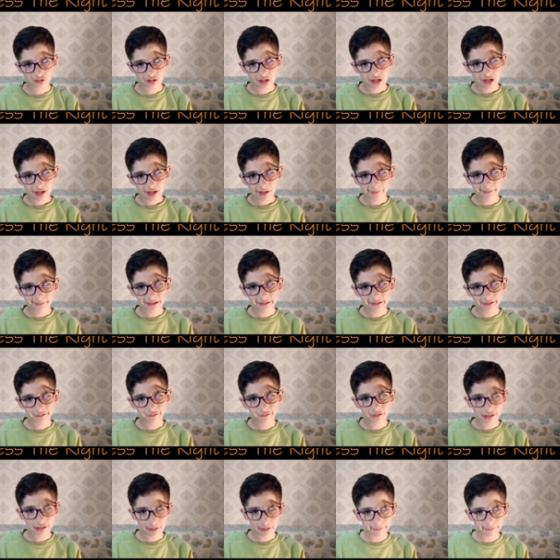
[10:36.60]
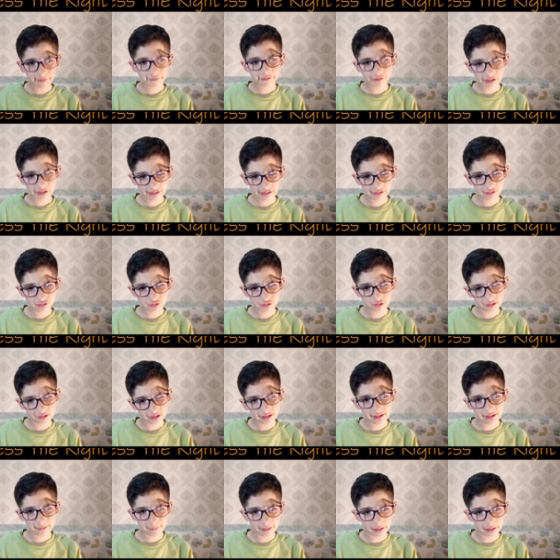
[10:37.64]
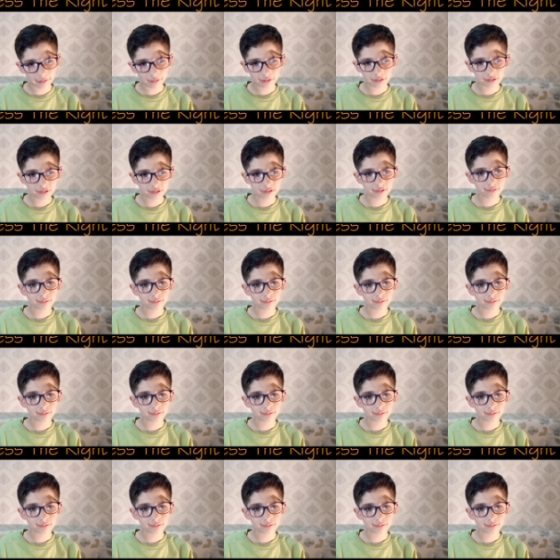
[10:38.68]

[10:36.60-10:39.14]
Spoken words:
I'm going to give you a couple of seconds to think about it.